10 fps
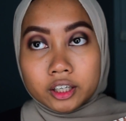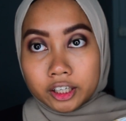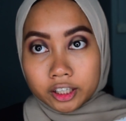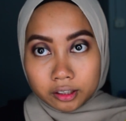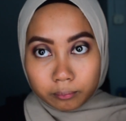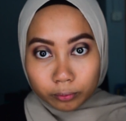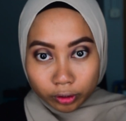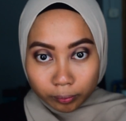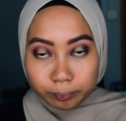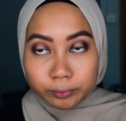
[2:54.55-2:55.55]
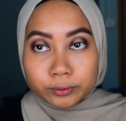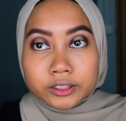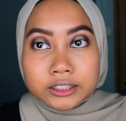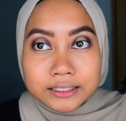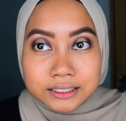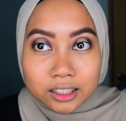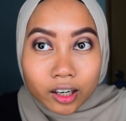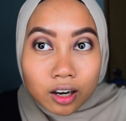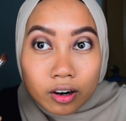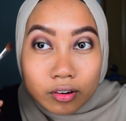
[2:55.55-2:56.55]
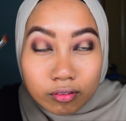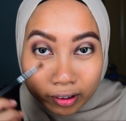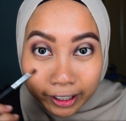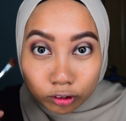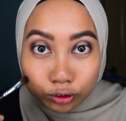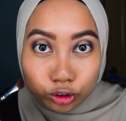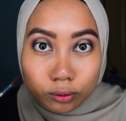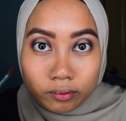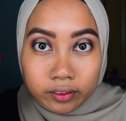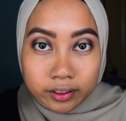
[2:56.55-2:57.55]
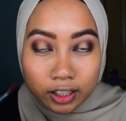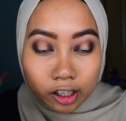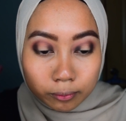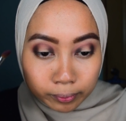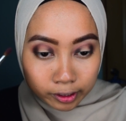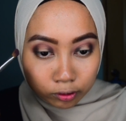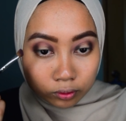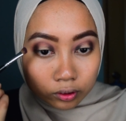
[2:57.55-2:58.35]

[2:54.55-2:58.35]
and I'm gonna put this right on top of the dark brown.